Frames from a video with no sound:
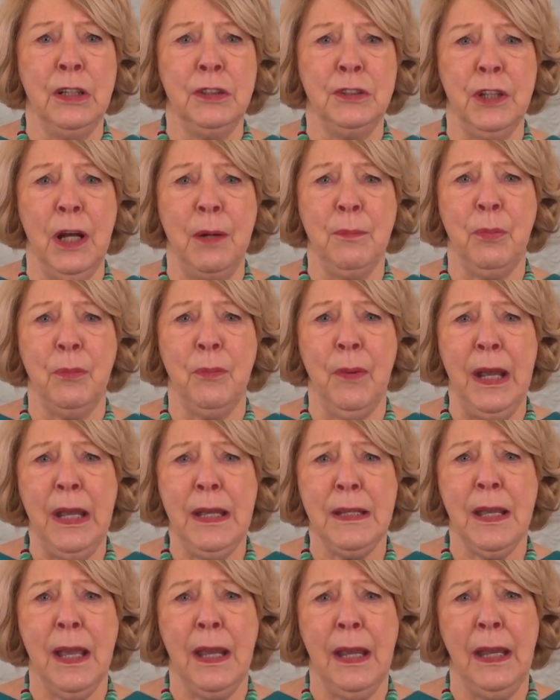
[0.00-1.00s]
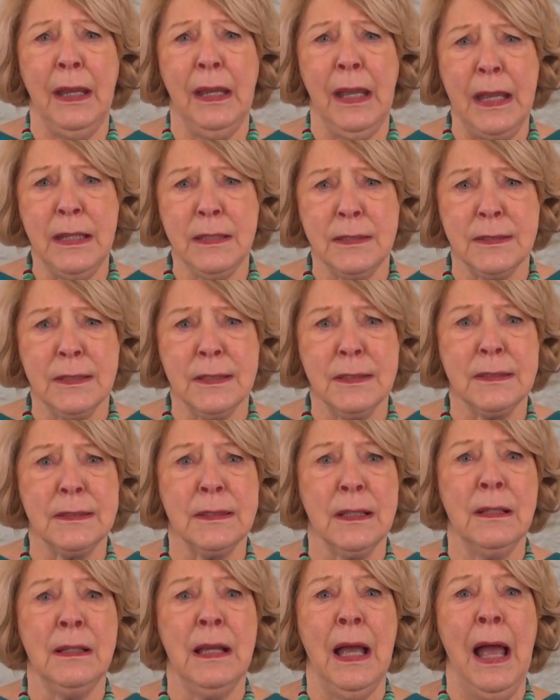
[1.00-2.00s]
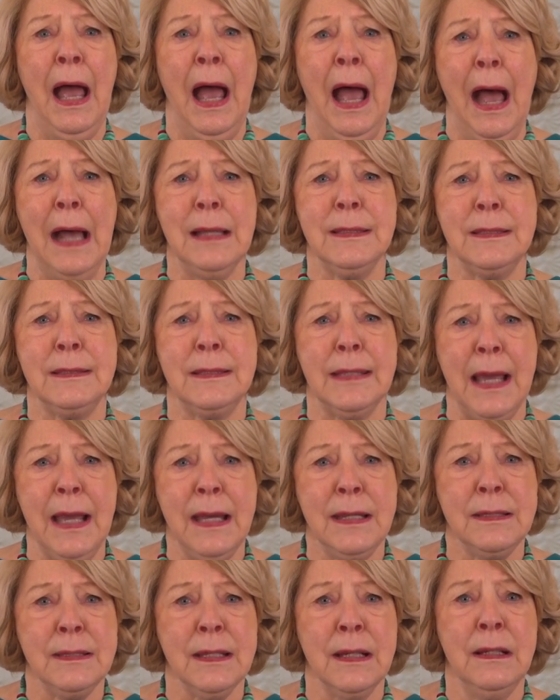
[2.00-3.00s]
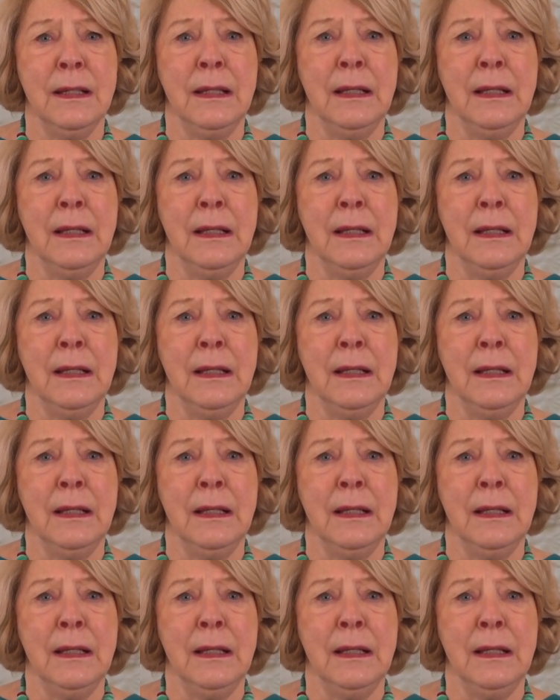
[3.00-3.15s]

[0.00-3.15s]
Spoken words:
Ghebreyesus, has said